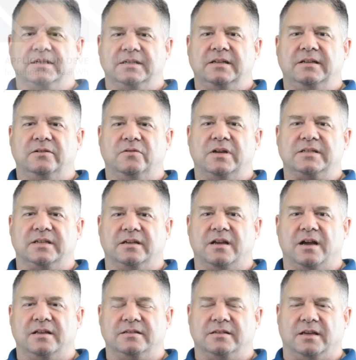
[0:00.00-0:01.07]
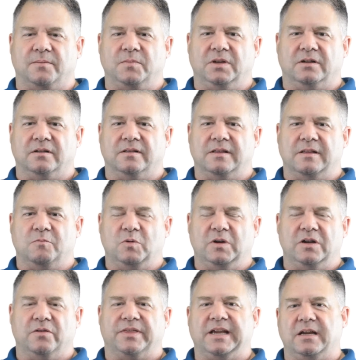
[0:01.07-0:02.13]
an interesting concept. You know, we
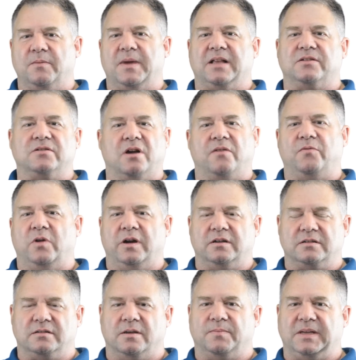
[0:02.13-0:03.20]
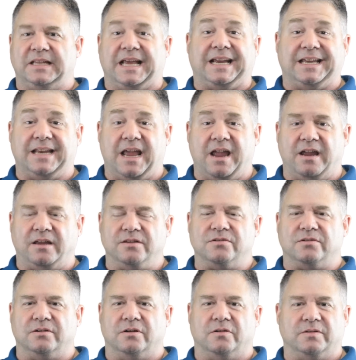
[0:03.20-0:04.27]
don't think about software as something that can
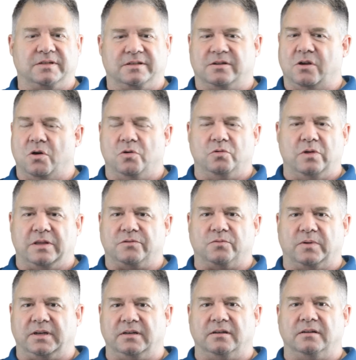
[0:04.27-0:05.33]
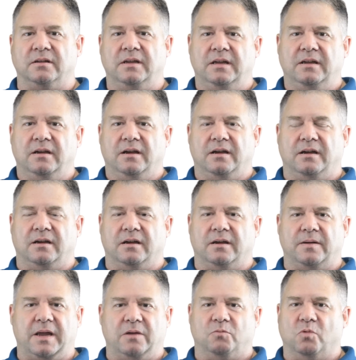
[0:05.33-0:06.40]
age. You know, it's code that's written
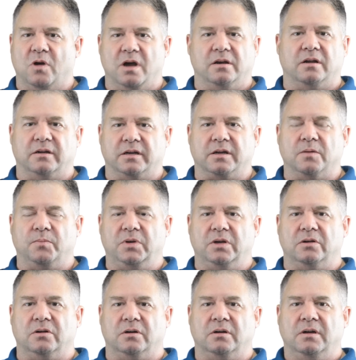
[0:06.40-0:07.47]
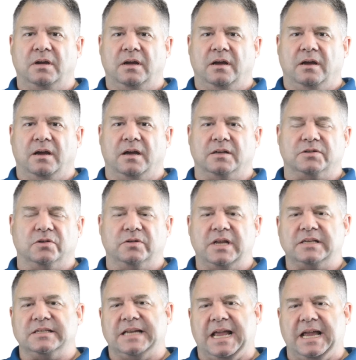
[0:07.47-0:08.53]
and run on a computer. So it
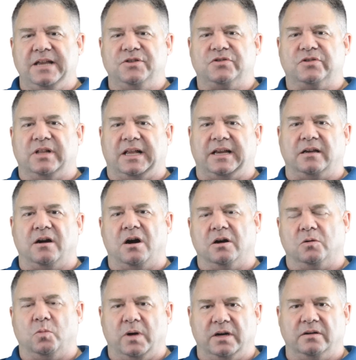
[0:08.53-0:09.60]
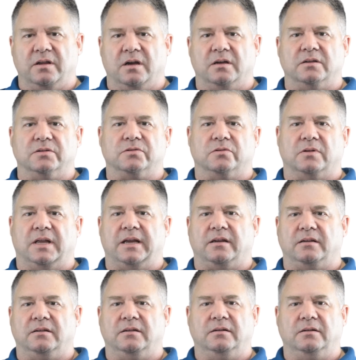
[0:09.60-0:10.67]
doesn't age like hardware does or like
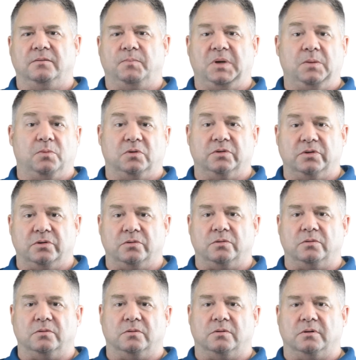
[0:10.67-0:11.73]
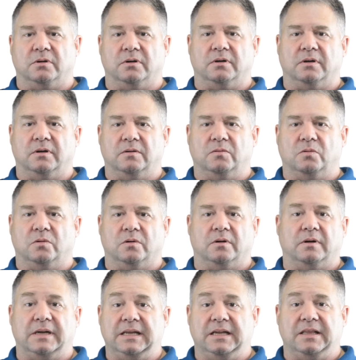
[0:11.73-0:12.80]
people do
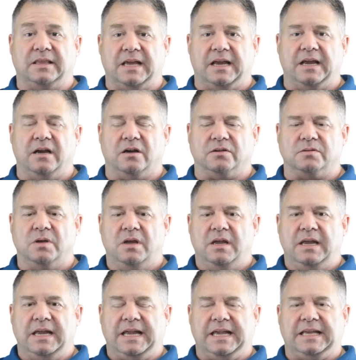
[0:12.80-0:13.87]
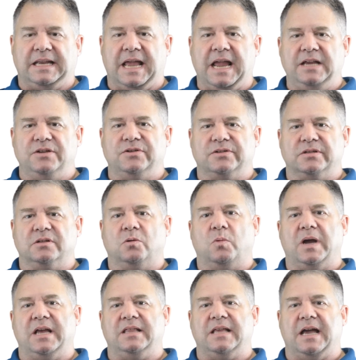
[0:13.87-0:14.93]
or anything else. It ages in a
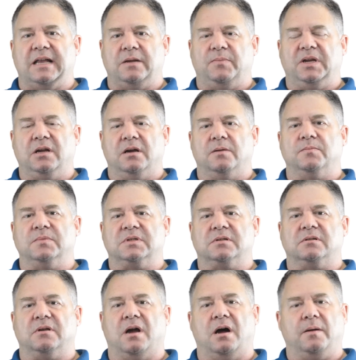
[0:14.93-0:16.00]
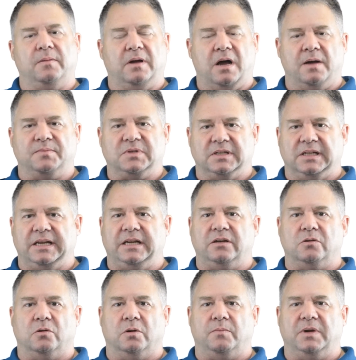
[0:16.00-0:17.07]
way that it becomes
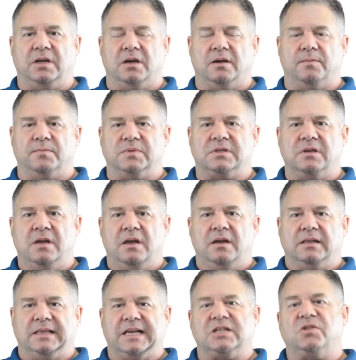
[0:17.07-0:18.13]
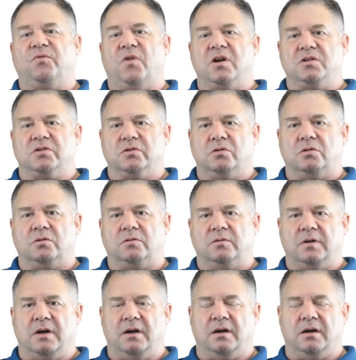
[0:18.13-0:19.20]
obsolete or becomes less functional,